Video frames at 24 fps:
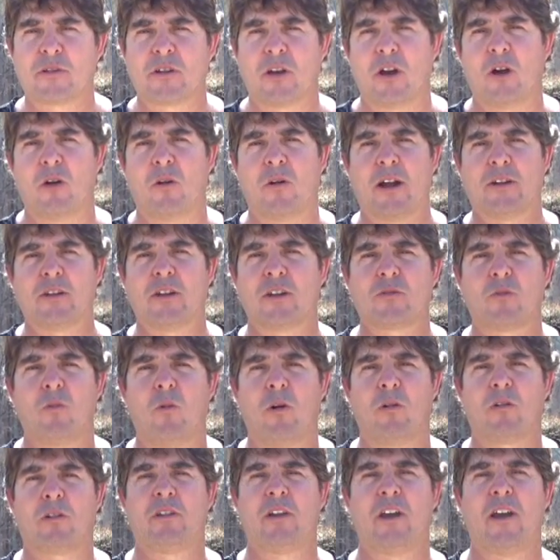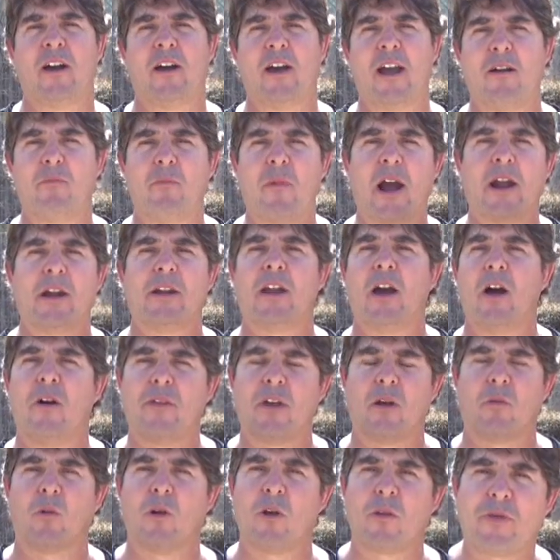So I just want everybody to know
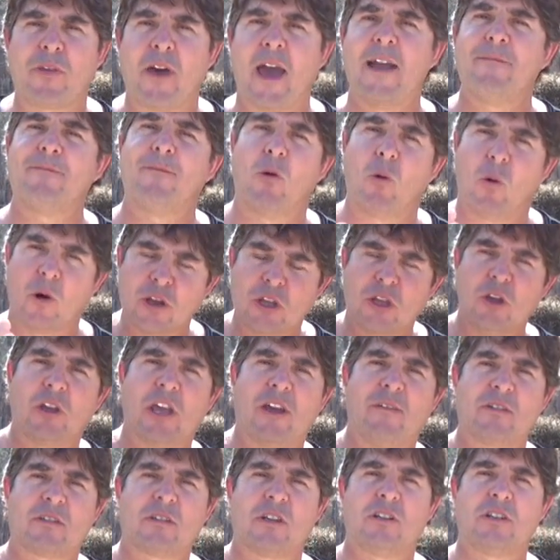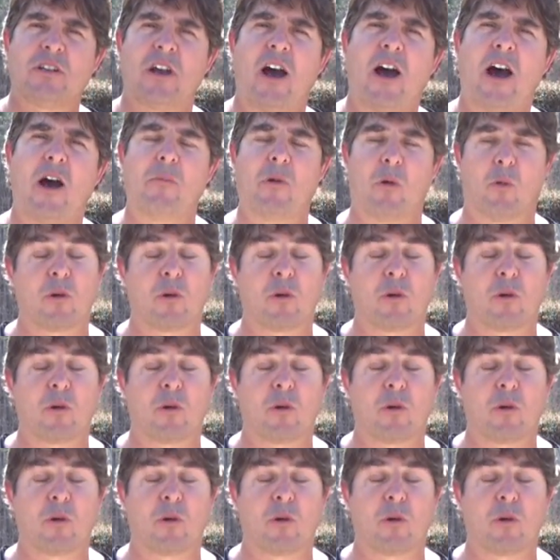that we're thankful when you give us a job,